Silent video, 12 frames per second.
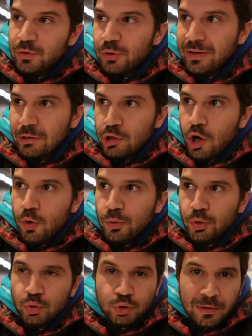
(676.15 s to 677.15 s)
You can go
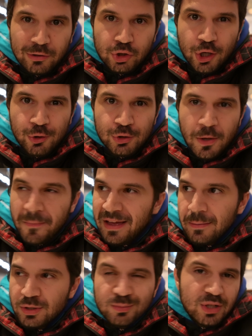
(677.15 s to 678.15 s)
to Trader Joe's,
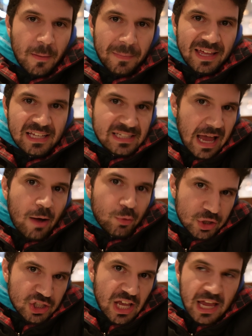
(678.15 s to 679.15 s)
pick up some dumplings. I
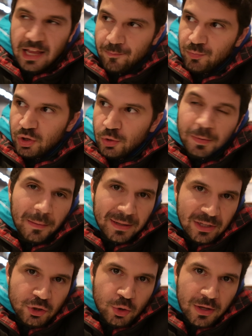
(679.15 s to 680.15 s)
would say you'd
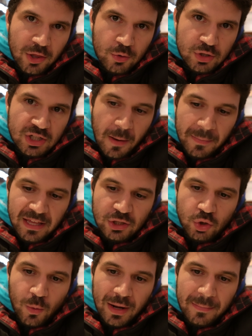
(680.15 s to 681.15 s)
probably enjoy those
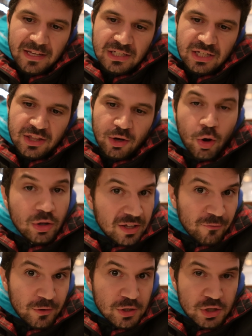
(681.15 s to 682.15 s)
dumplings quite a bit. They're all
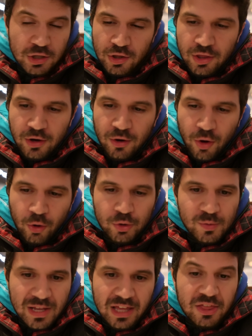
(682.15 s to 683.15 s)
different, they're all
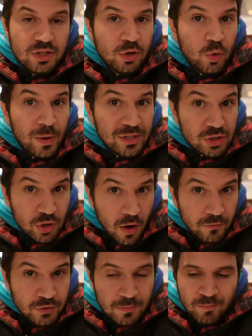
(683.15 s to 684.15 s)
unique. These are quite
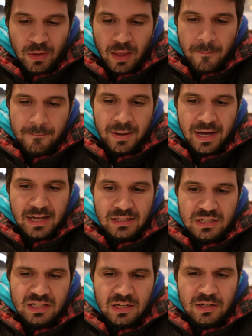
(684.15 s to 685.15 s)
soft, but
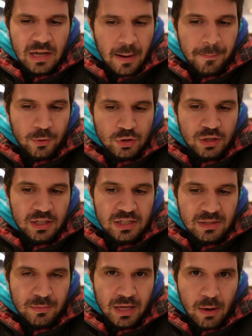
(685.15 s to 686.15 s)
not personally
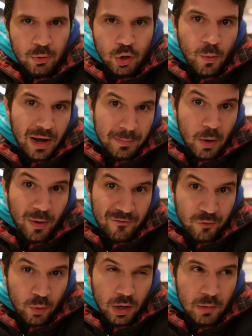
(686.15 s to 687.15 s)
something I would go out of my way
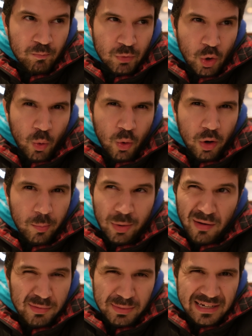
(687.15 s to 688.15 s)
for, or
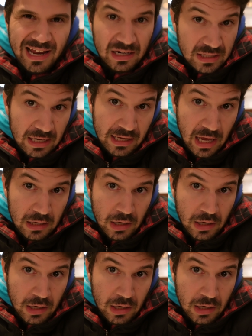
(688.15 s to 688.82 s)
probably not get again.